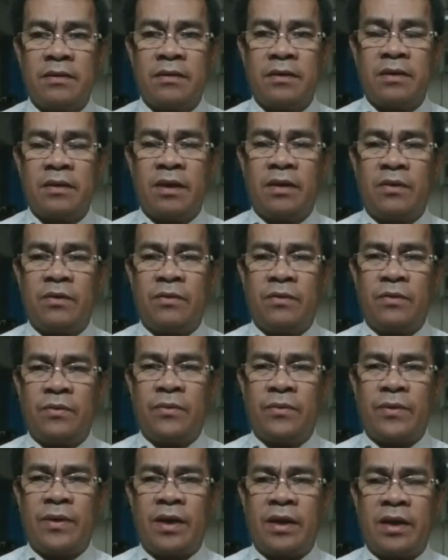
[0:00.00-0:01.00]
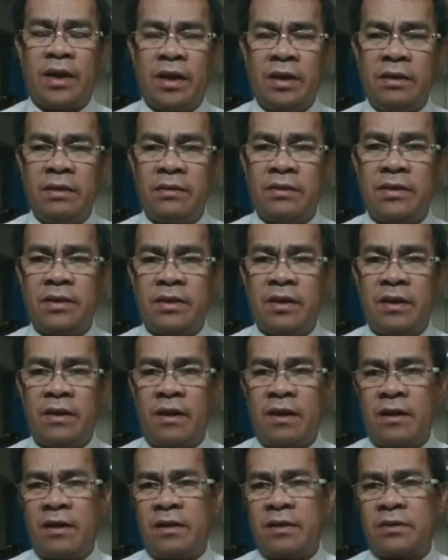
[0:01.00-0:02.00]
Now, again, there
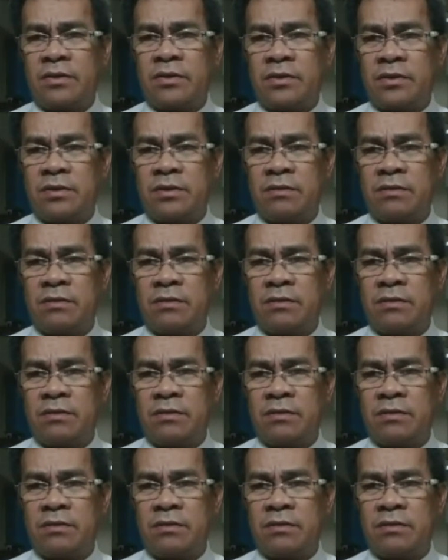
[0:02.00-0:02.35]
are